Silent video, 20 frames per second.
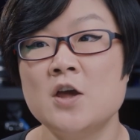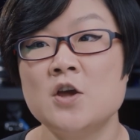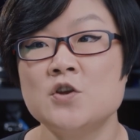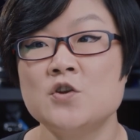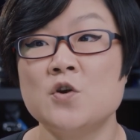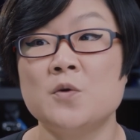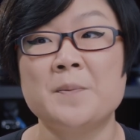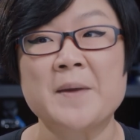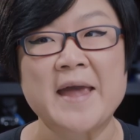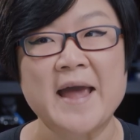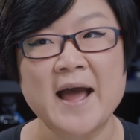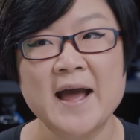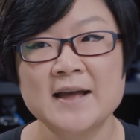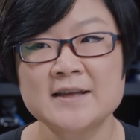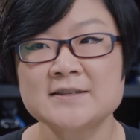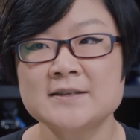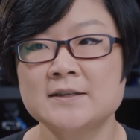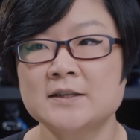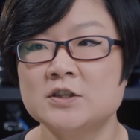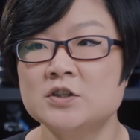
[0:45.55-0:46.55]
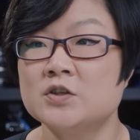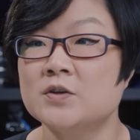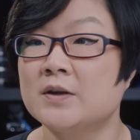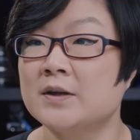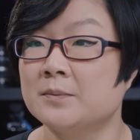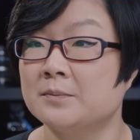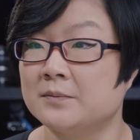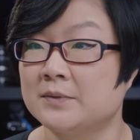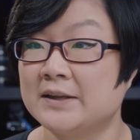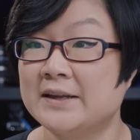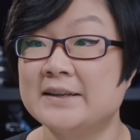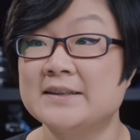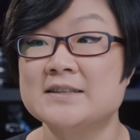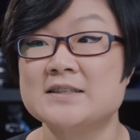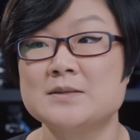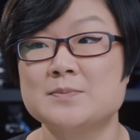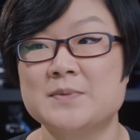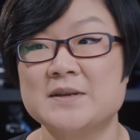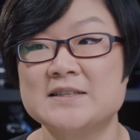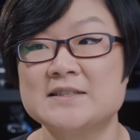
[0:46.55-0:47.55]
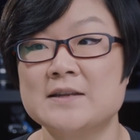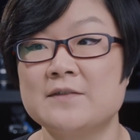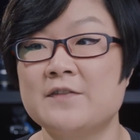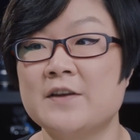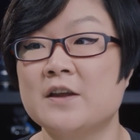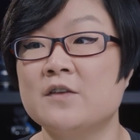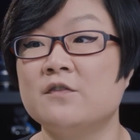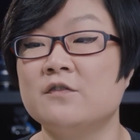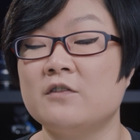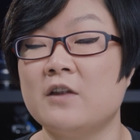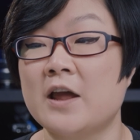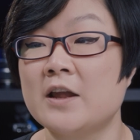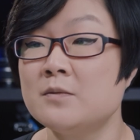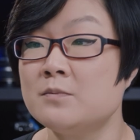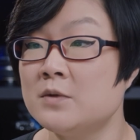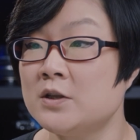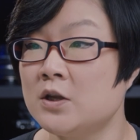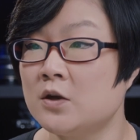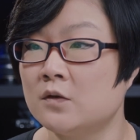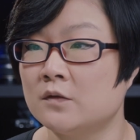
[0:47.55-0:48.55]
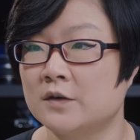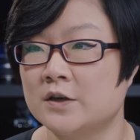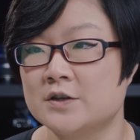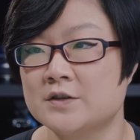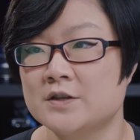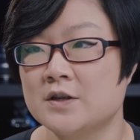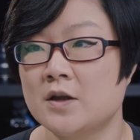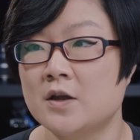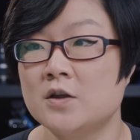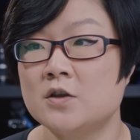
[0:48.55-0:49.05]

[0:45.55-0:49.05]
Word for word: you'll be asked to complete specific flight maneuvers.